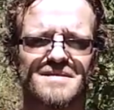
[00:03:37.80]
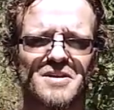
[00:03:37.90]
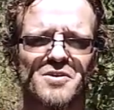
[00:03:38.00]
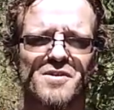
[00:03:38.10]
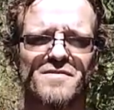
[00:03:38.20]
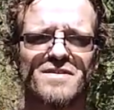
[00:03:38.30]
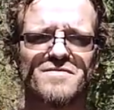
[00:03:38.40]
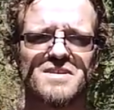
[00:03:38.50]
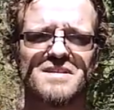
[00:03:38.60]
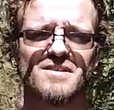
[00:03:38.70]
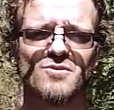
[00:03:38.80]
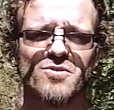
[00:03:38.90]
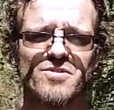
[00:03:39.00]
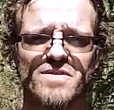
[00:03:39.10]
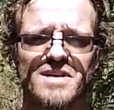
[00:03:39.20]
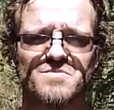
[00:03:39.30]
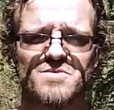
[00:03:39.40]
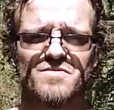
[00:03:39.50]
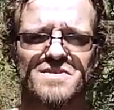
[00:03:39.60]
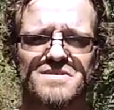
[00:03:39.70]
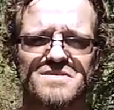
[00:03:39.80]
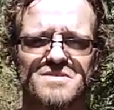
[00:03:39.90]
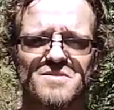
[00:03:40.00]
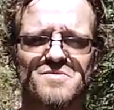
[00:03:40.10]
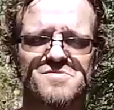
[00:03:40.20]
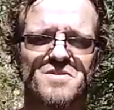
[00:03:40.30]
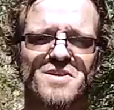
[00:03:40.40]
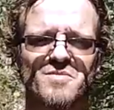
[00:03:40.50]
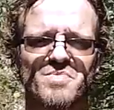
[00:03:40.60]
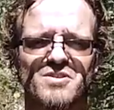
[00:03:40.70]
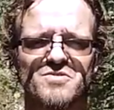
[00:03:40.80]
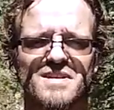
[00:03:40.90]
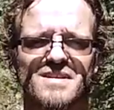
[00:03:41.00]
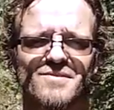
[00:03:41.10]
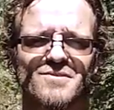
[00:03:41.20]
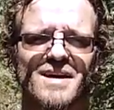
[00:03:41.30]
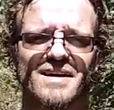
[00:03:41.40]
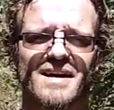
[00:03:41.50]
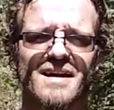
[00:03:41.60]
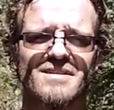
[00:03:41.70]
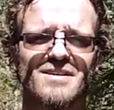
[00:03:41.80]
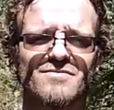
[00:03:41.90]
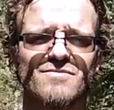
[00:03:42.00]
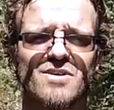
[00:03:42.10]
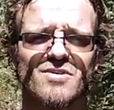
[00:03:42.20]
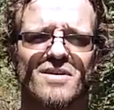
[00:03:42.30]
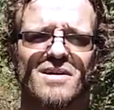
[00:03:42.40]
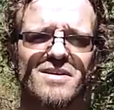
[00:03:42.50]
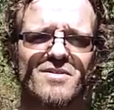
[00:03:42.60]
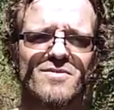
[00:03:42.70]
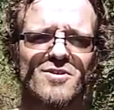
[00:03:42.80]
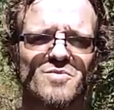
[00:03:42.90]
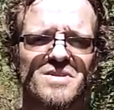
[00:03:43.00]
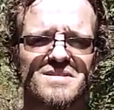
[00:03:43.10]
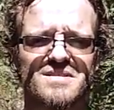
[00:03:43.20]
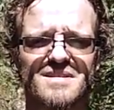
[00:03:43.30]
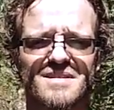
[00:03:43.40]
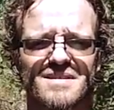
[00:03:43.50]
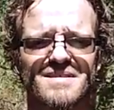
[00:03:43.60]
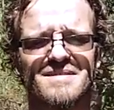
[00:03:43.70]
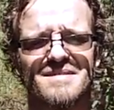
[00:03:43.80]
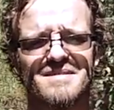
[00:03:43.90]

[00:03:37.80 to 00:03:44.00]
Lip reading: if you've seen the Lord of the Rings movies, you get a picture that he looked like Gandalf wandering around in a robe with a stick.